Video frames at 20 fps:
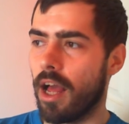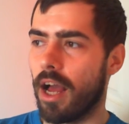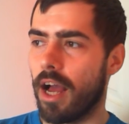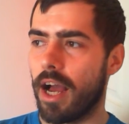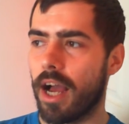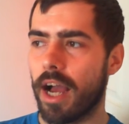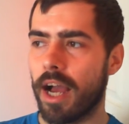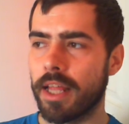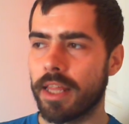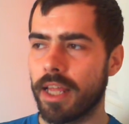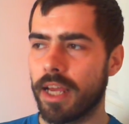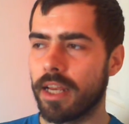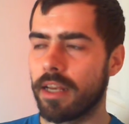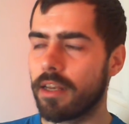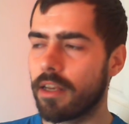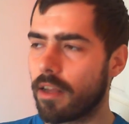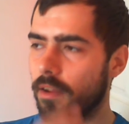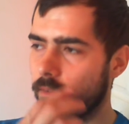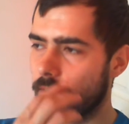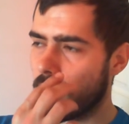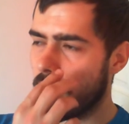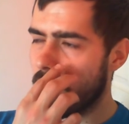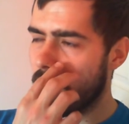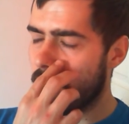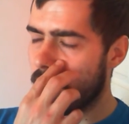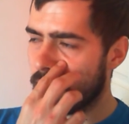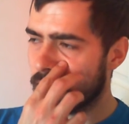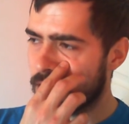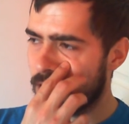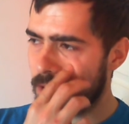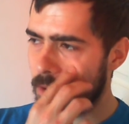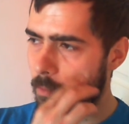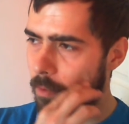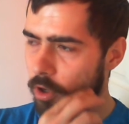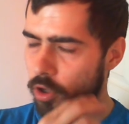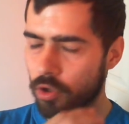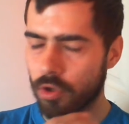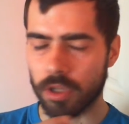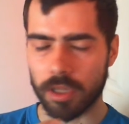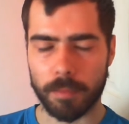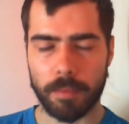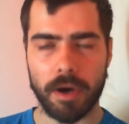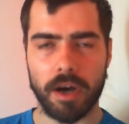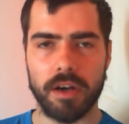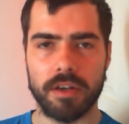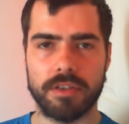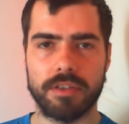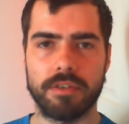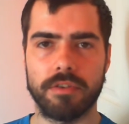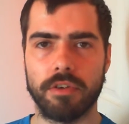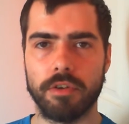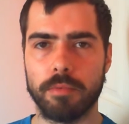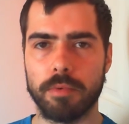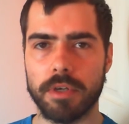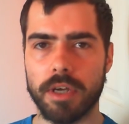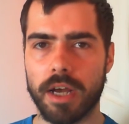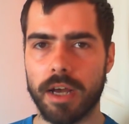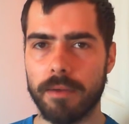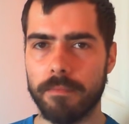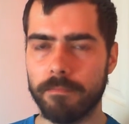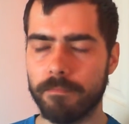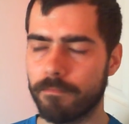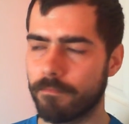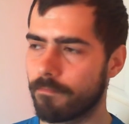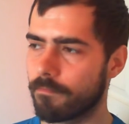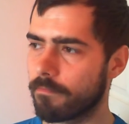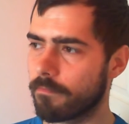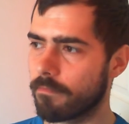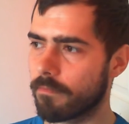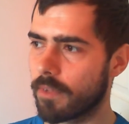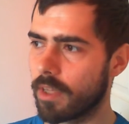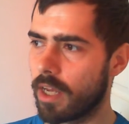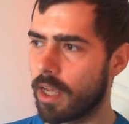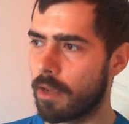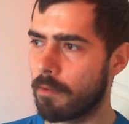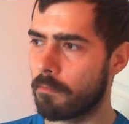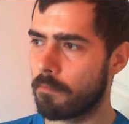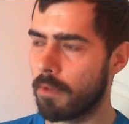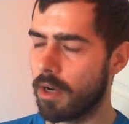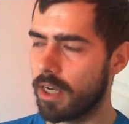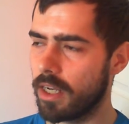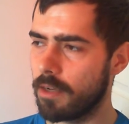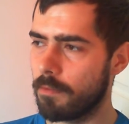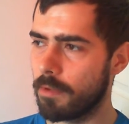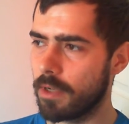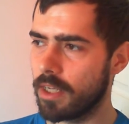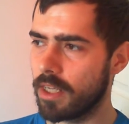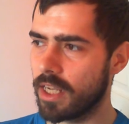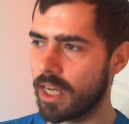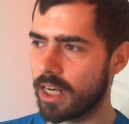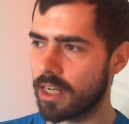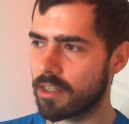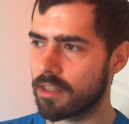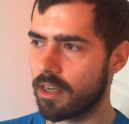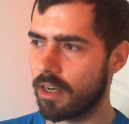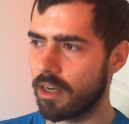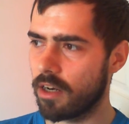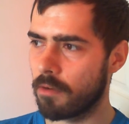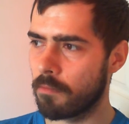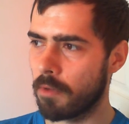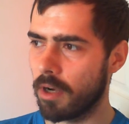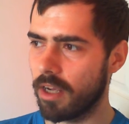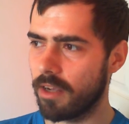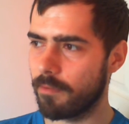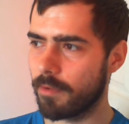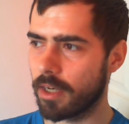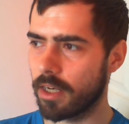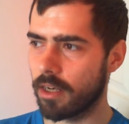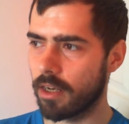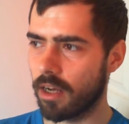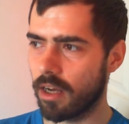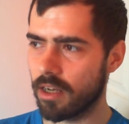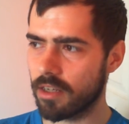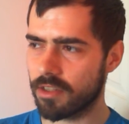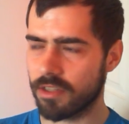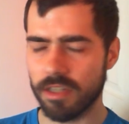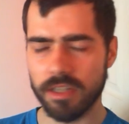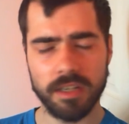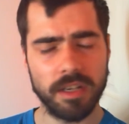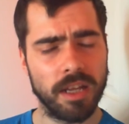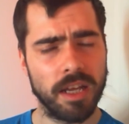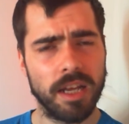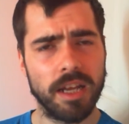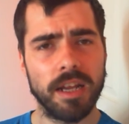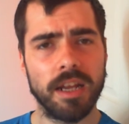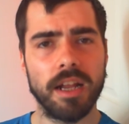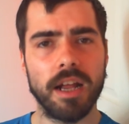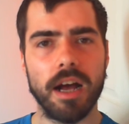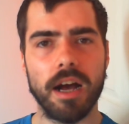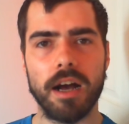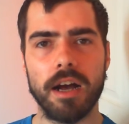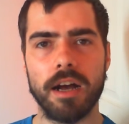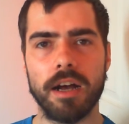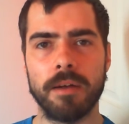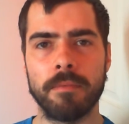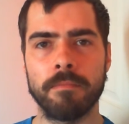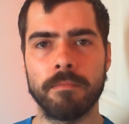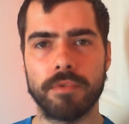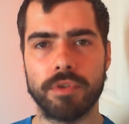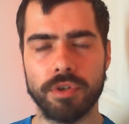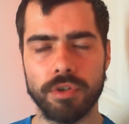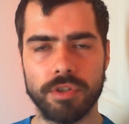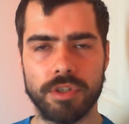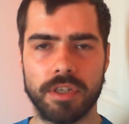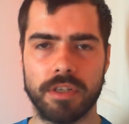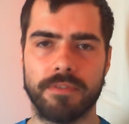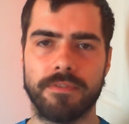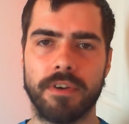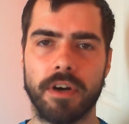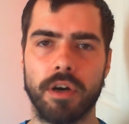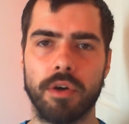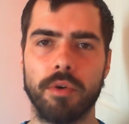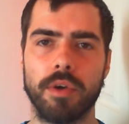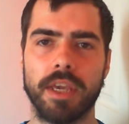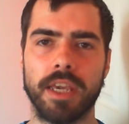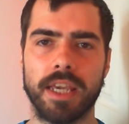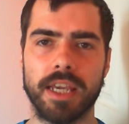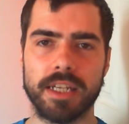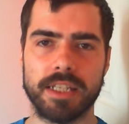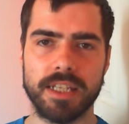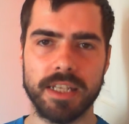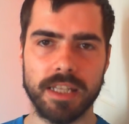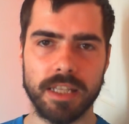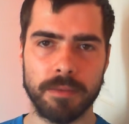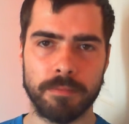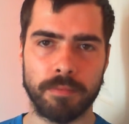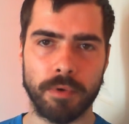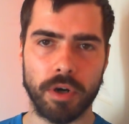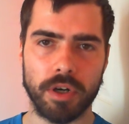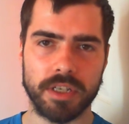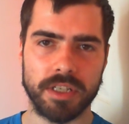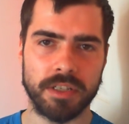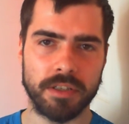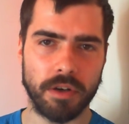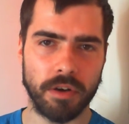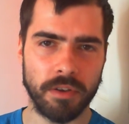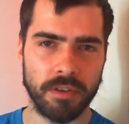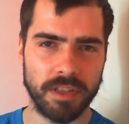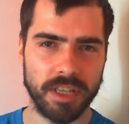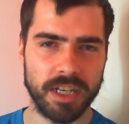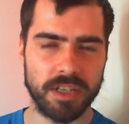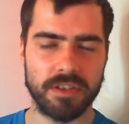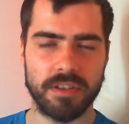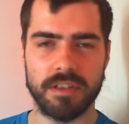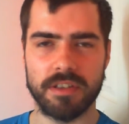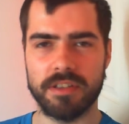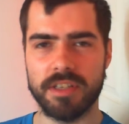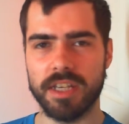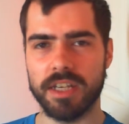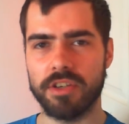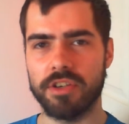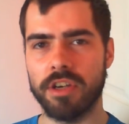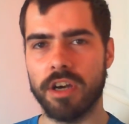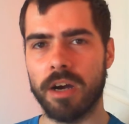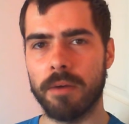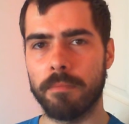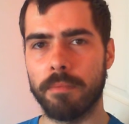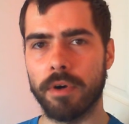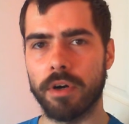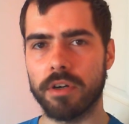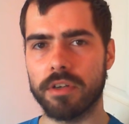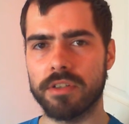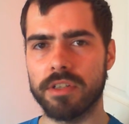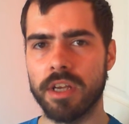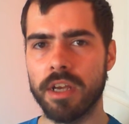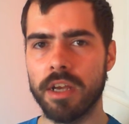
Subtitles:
And then I can't remember who got the pass through, but it might have been Januzaj or it might have been Larson. Through to Defoe, he gets into the box, he's on the edge of the 6-yard box.